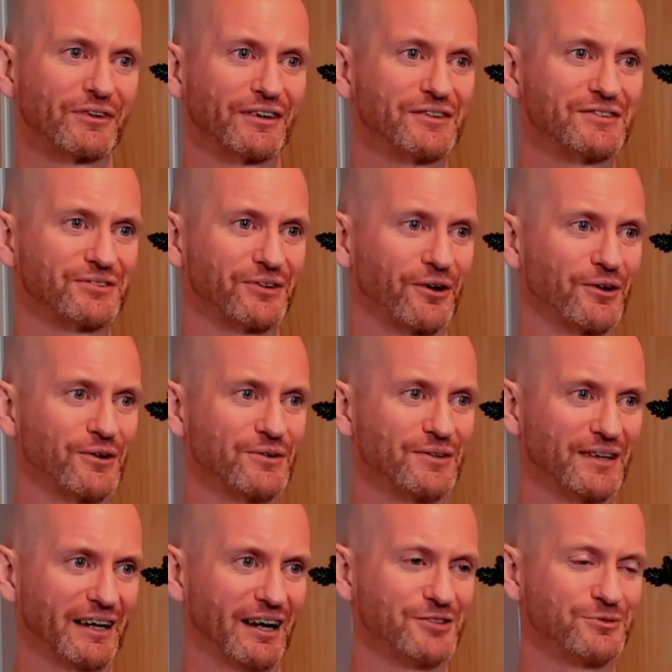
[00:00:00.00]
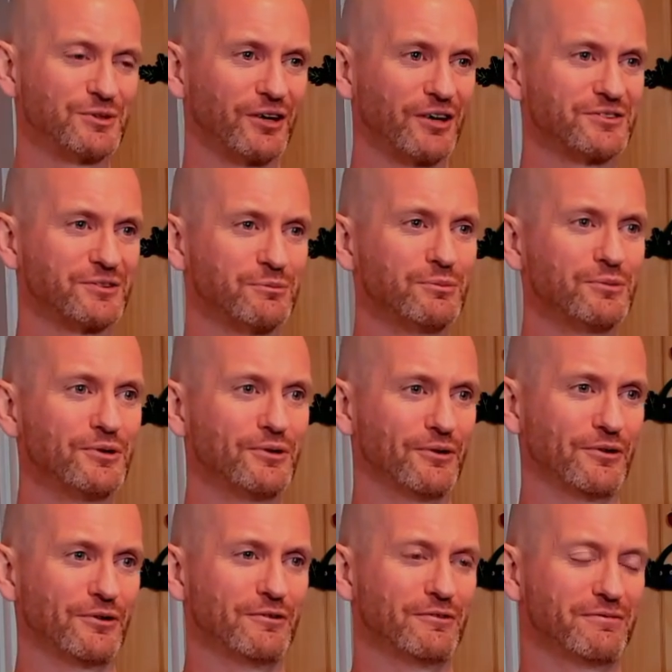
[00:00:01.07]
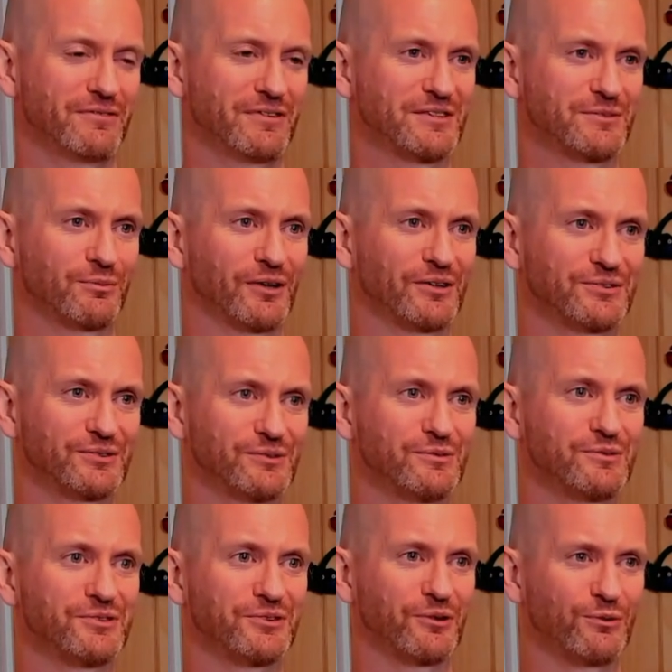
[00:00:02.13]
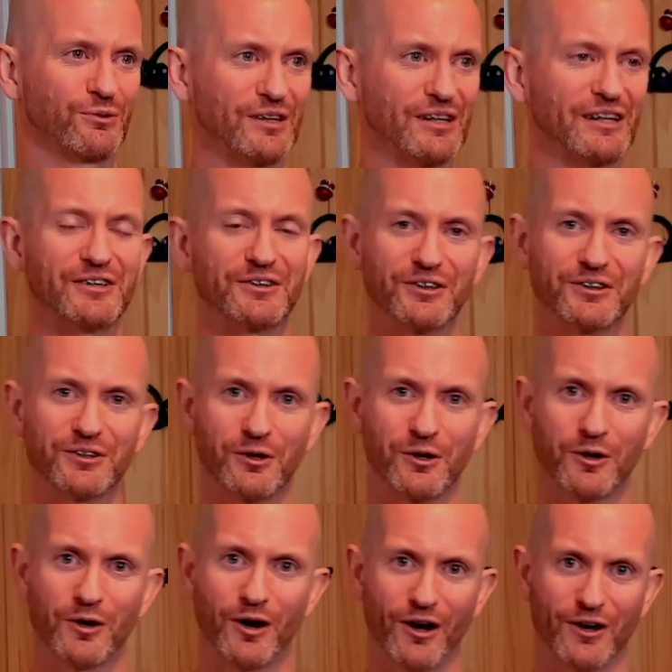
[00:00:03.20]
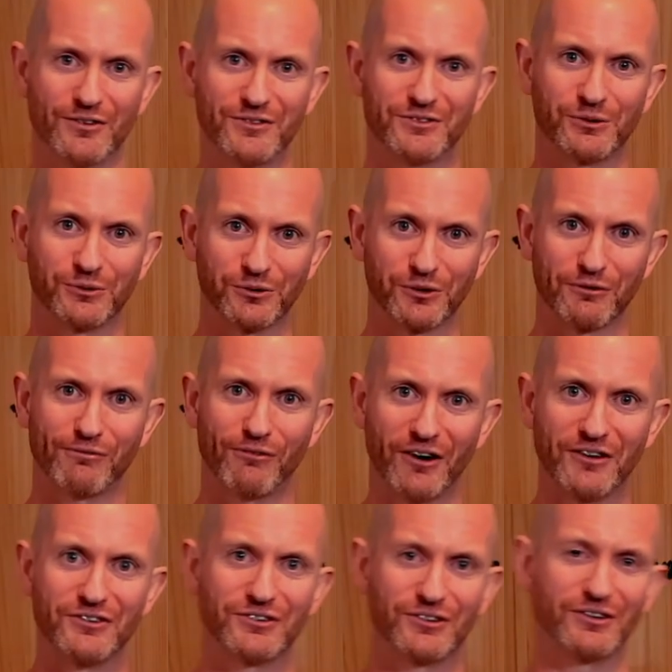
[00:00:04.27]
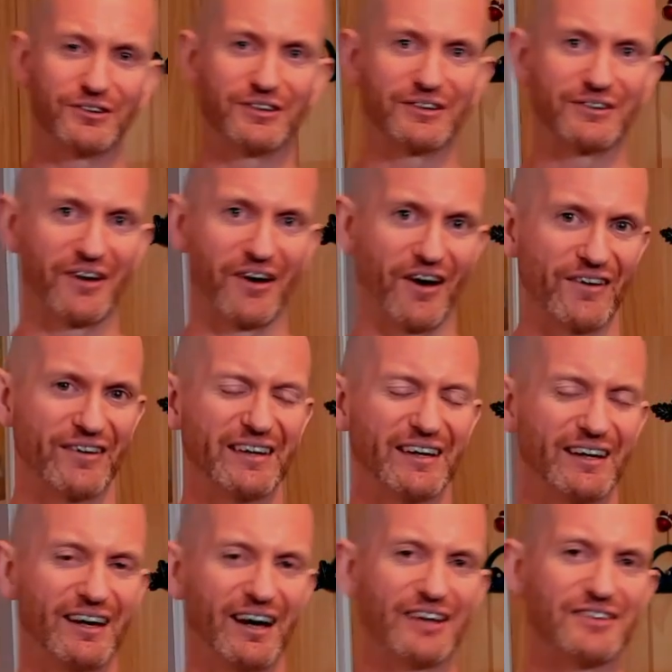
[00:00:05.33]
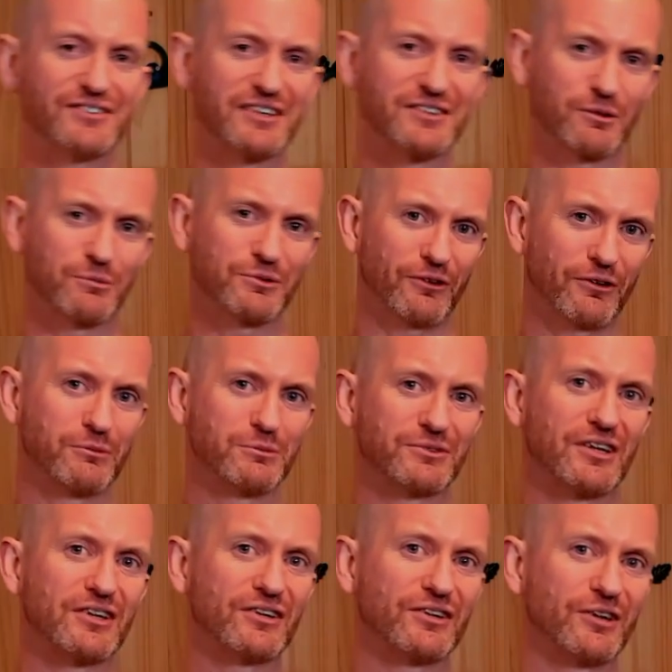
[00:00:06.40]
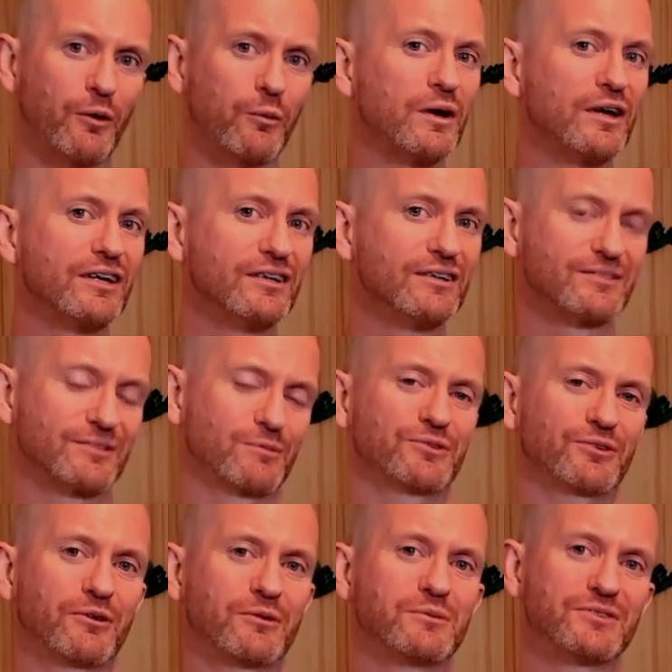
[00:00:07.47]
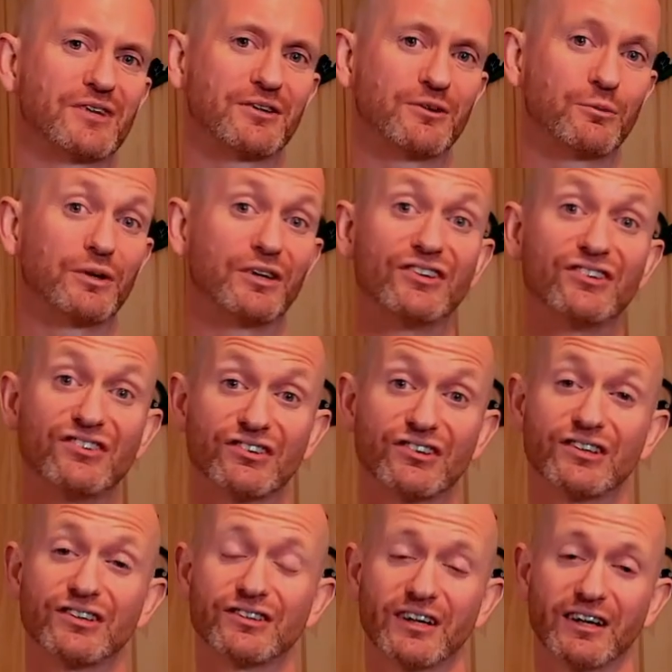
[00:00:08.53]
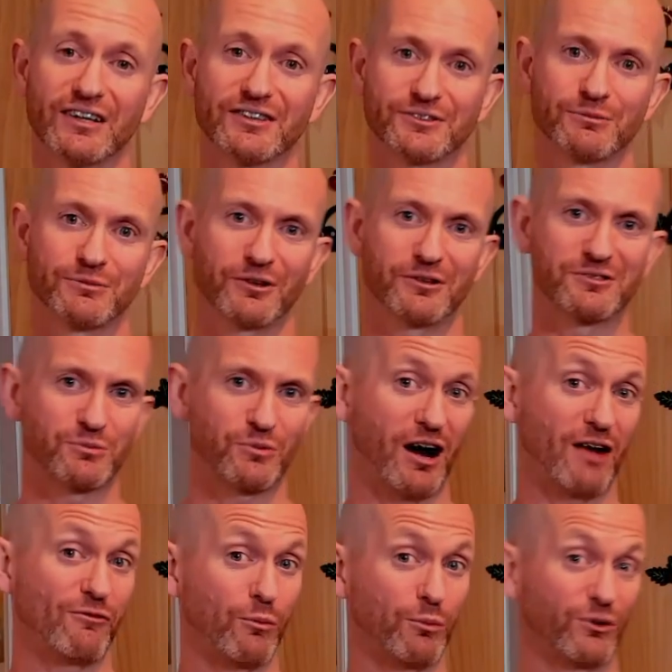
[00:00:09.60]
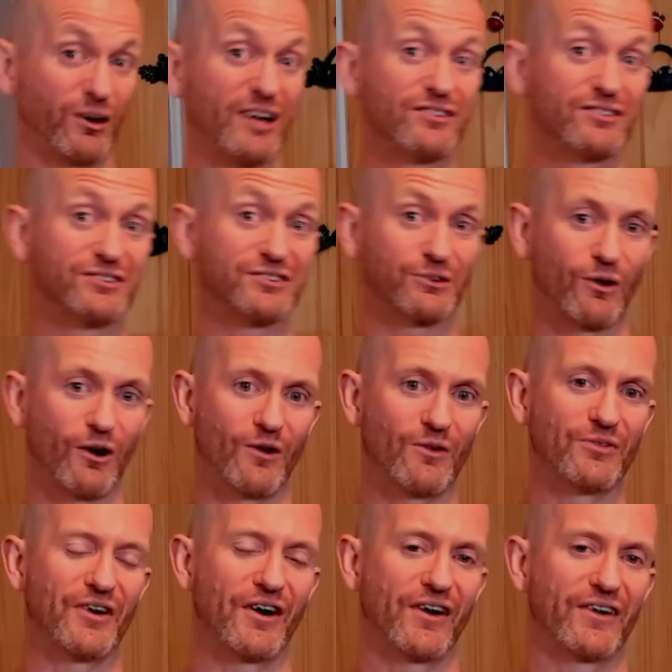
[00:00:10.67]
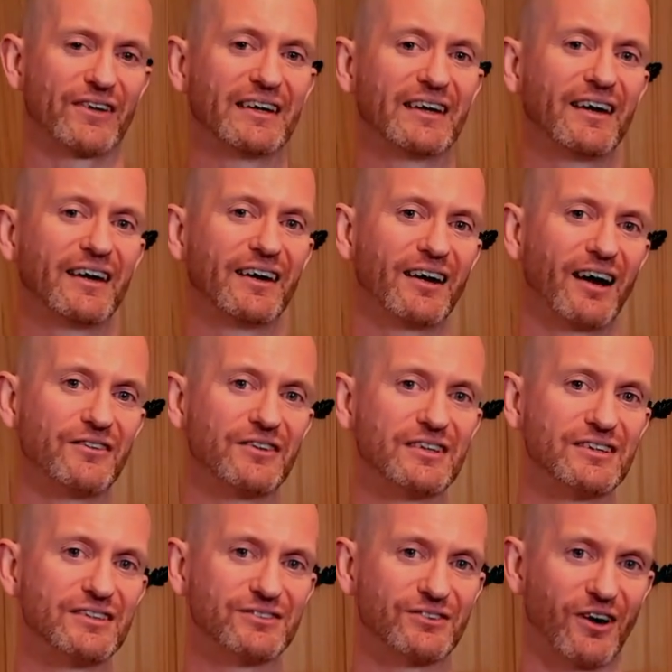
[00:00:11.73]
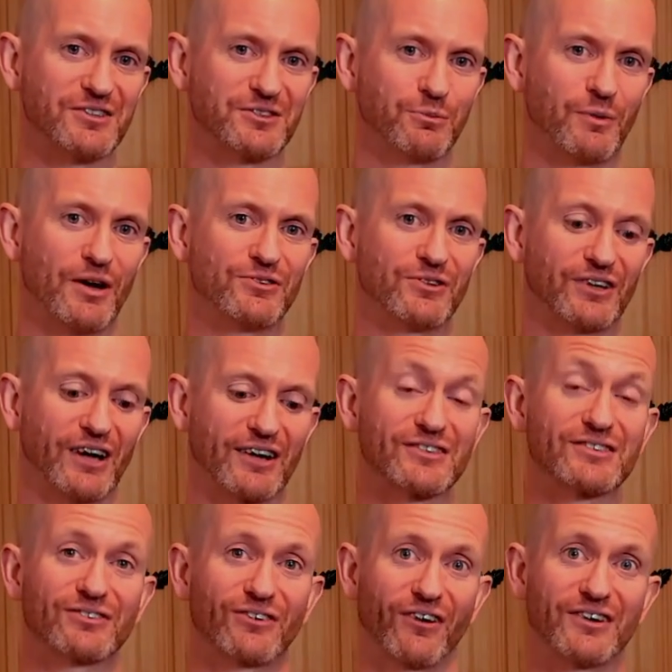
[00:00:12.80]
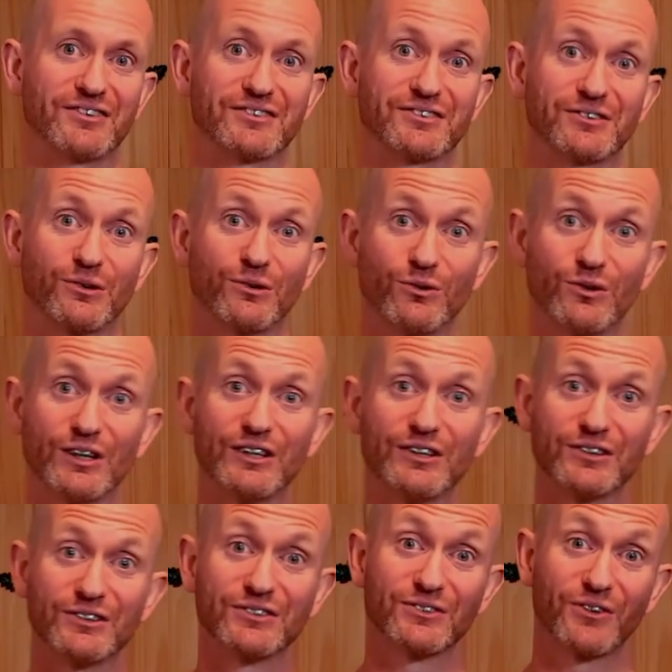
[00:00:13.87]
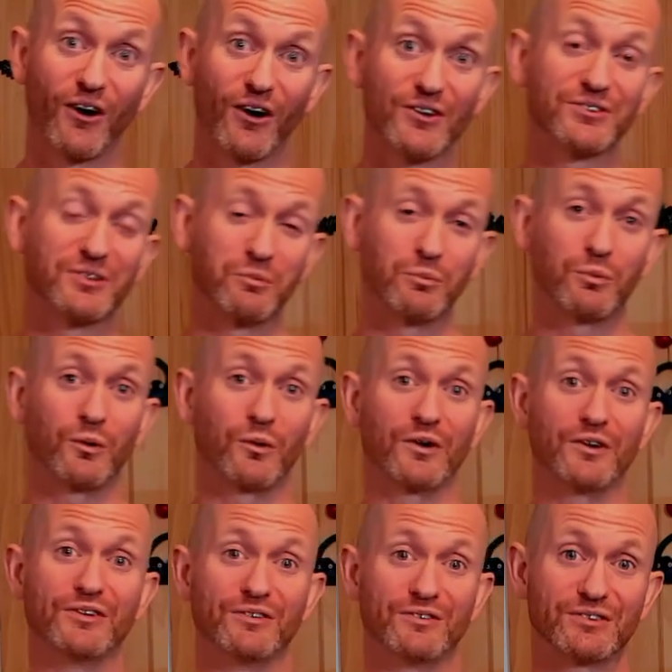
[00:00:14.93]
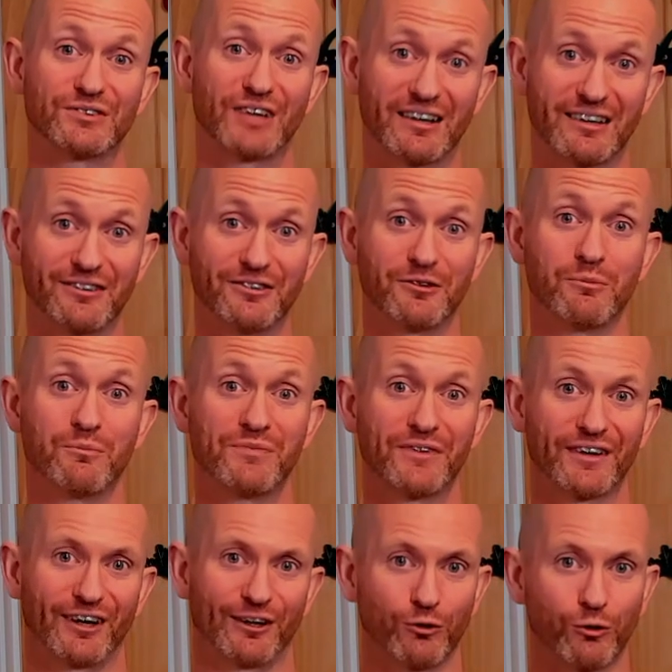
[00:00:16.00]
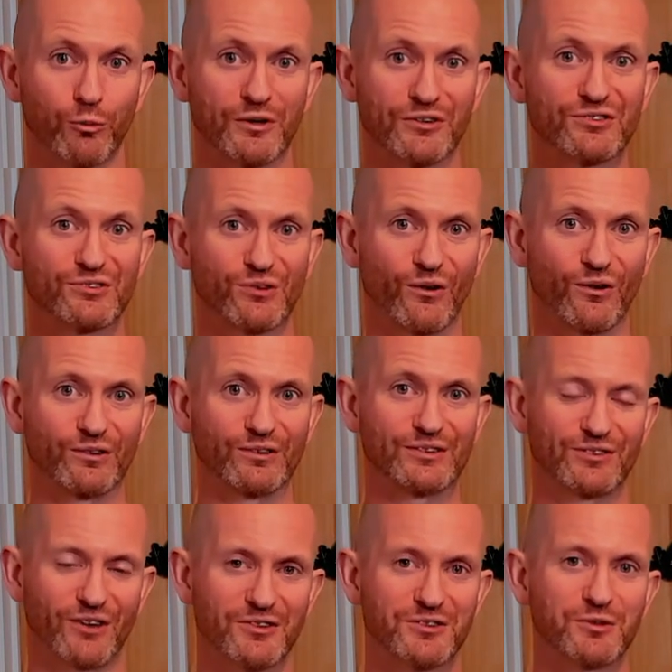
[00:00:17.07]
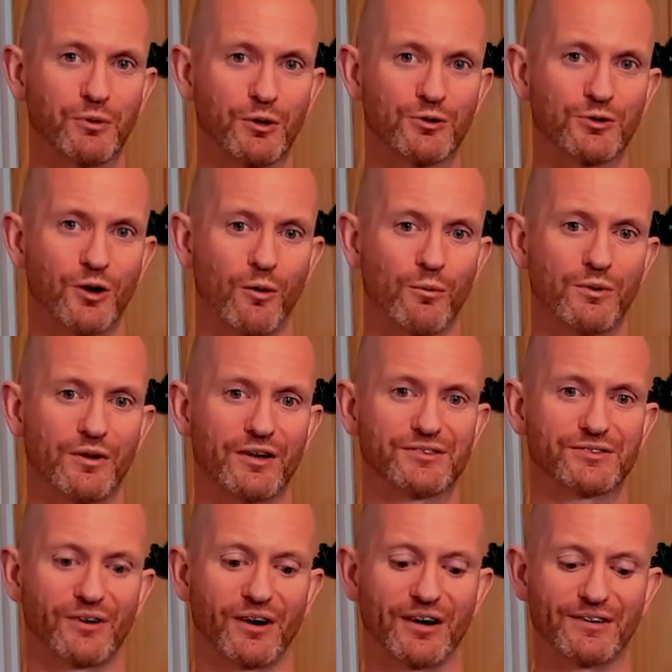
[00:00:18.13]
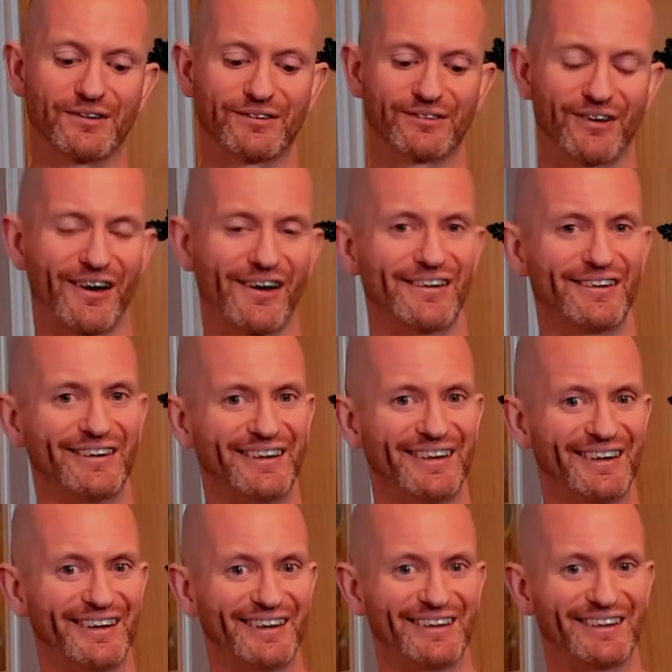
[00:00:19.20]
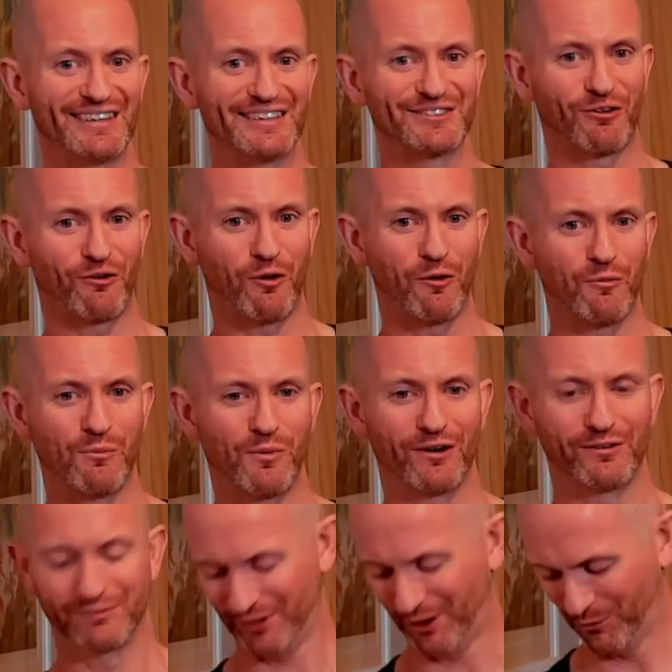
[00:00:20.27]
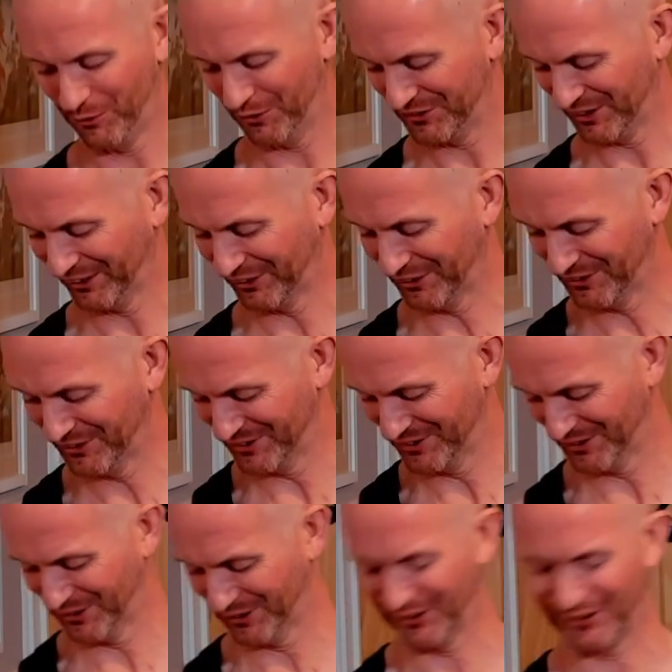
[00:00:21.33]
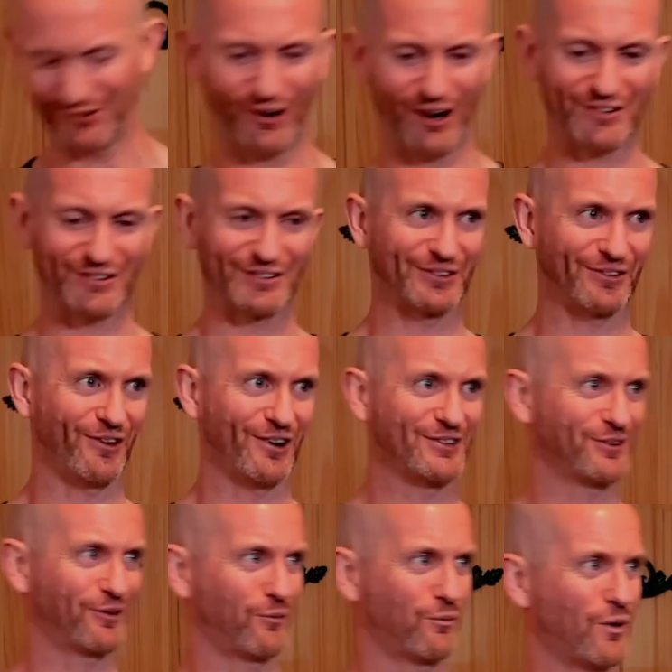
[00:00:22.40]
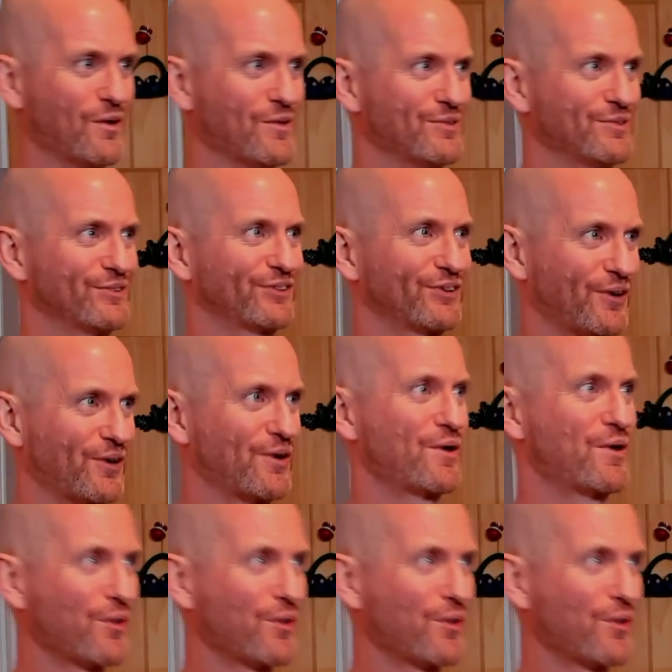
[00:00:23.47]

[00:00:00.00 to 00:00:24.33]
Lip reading: So as we go to move, these muscles are really good at doing all the fine tuning there, and so sometimes they can get weak, sometimes they can be injured, sometimes we might have operations around there. And these isometric exercises are a really good starting point of just getting them a little bit strong, starting to build up their strength there. So I'm not telling you to do the contractions here. I say 1, 2.